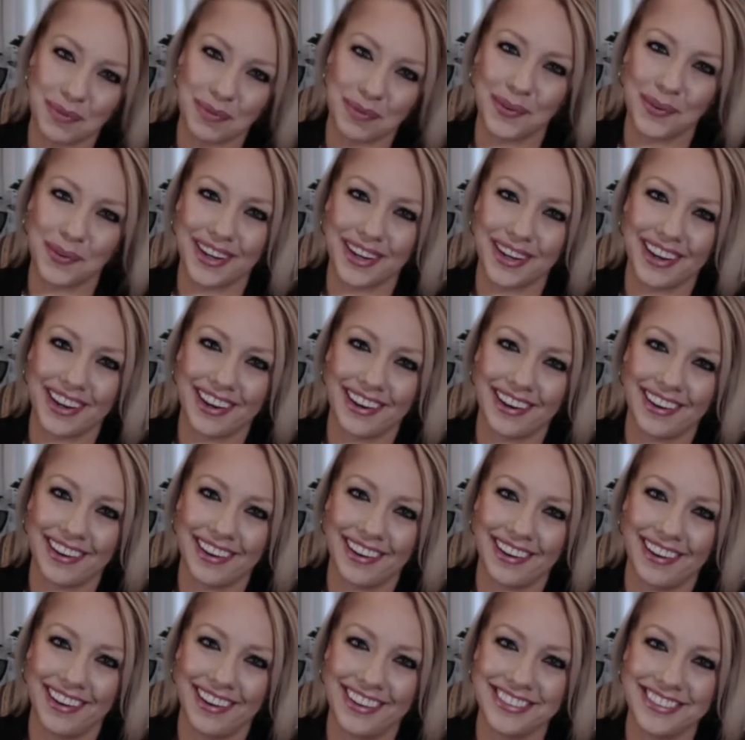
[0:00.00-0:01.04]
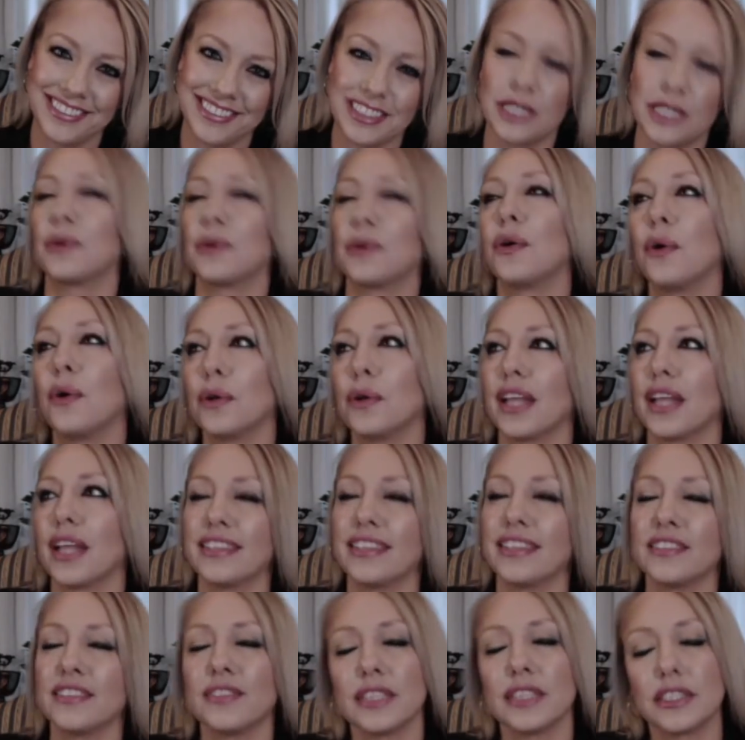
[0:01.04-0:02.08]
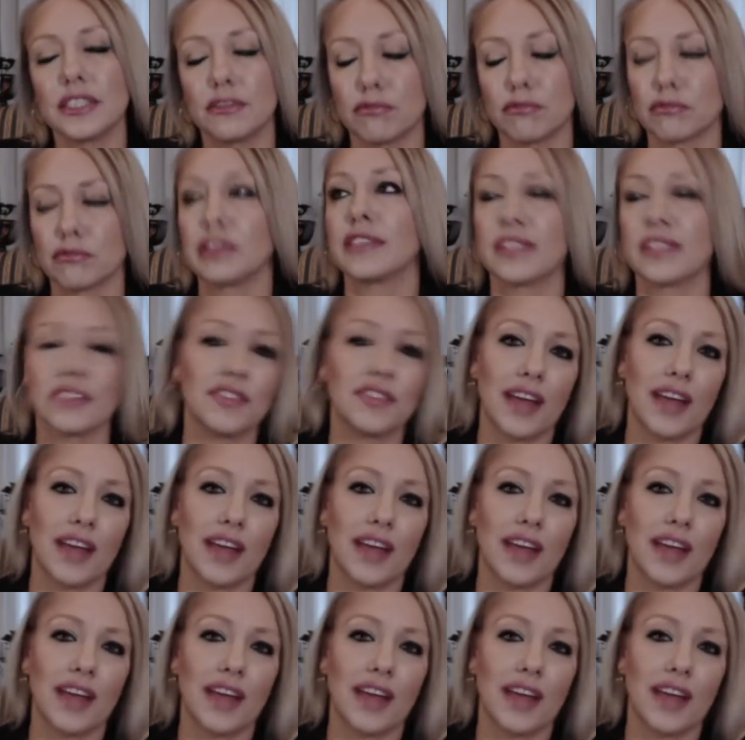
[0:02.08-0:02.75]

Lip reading: employee, and would hold less of a risk of